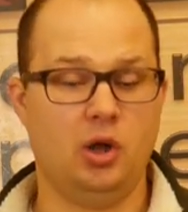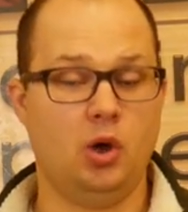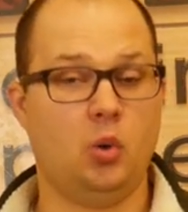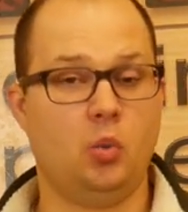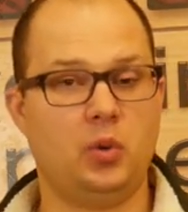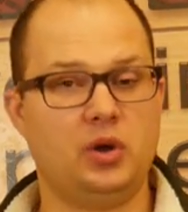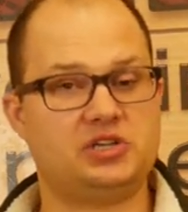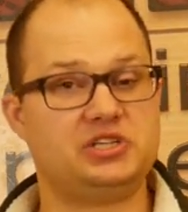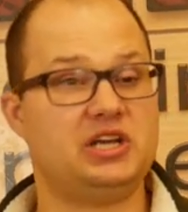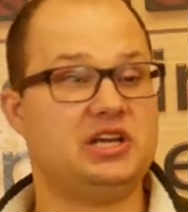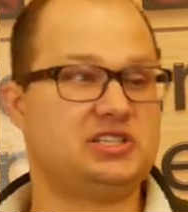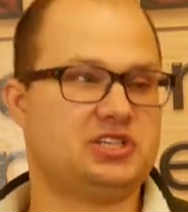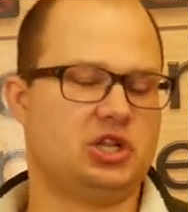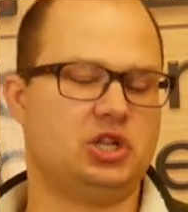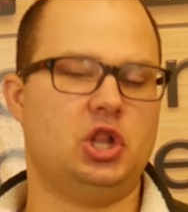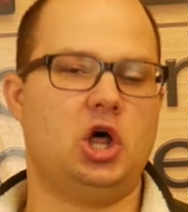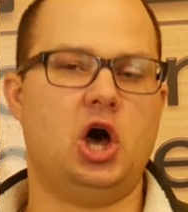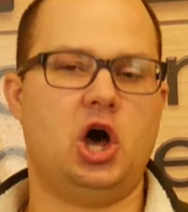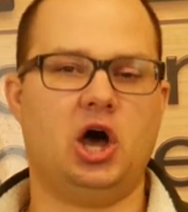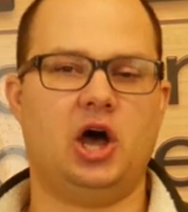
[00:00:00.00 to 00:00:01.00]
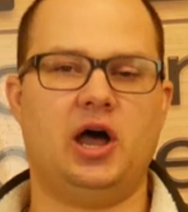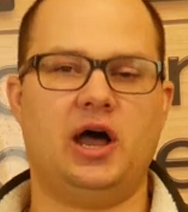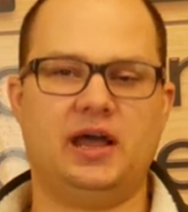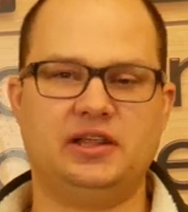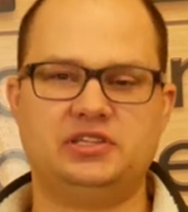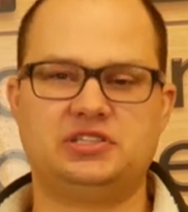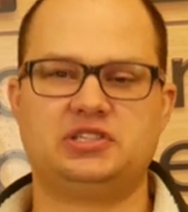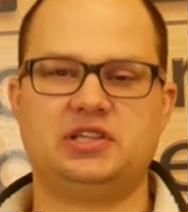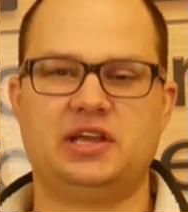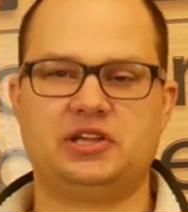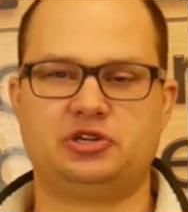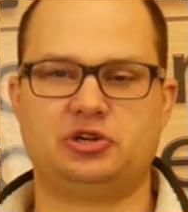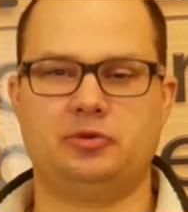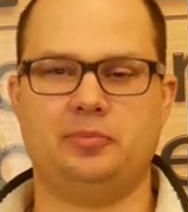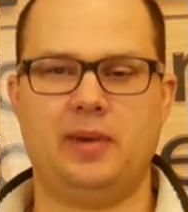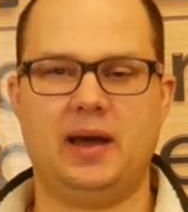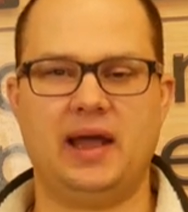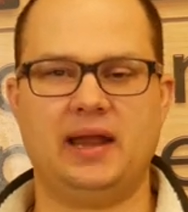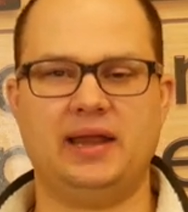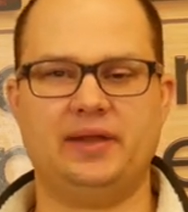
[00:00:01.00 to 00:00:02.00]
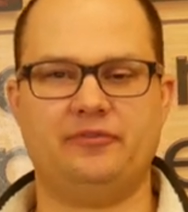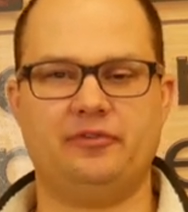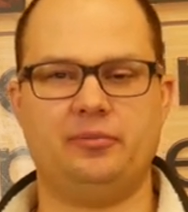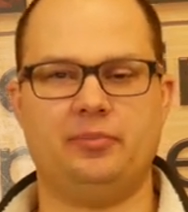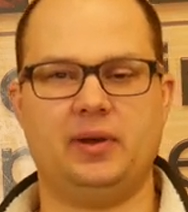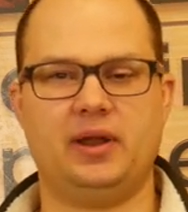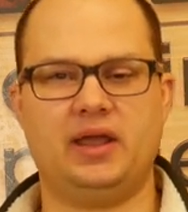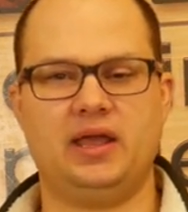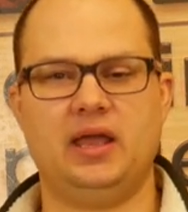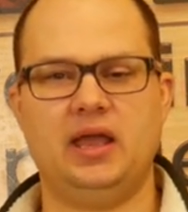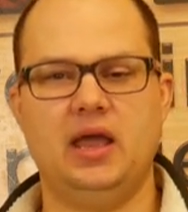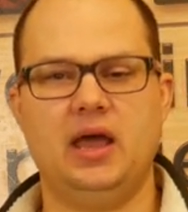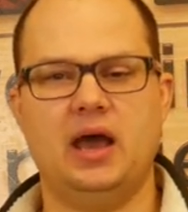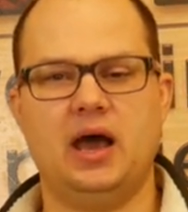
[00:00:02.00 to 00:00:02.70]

which is a law. I'd just like to remind everybody.